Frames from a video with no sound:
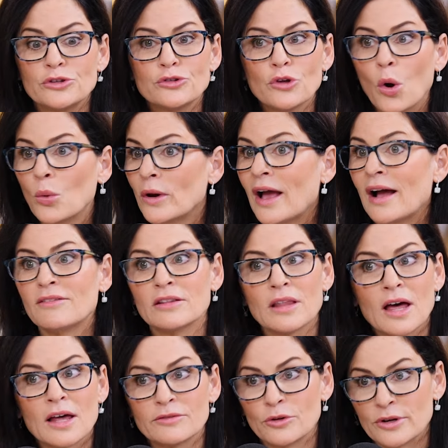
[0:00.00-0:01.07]
We don't have a
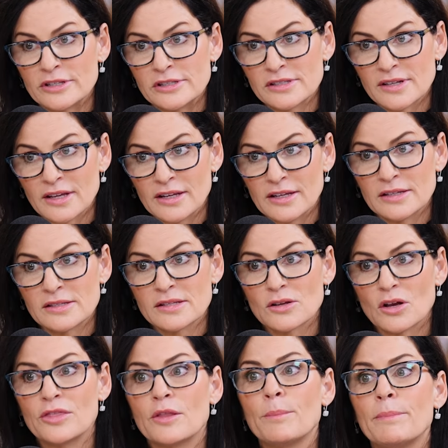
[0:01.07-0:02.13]
lot of great studies
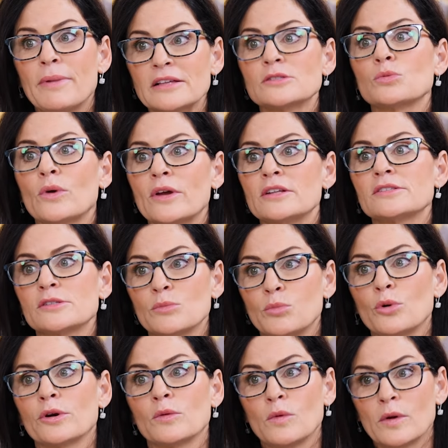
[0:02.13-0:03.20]
on the best way to
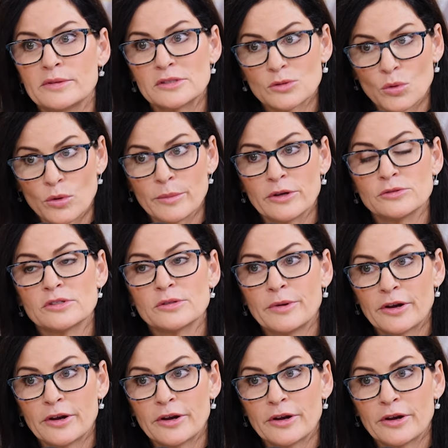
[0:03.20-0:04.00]
support a woman's hormones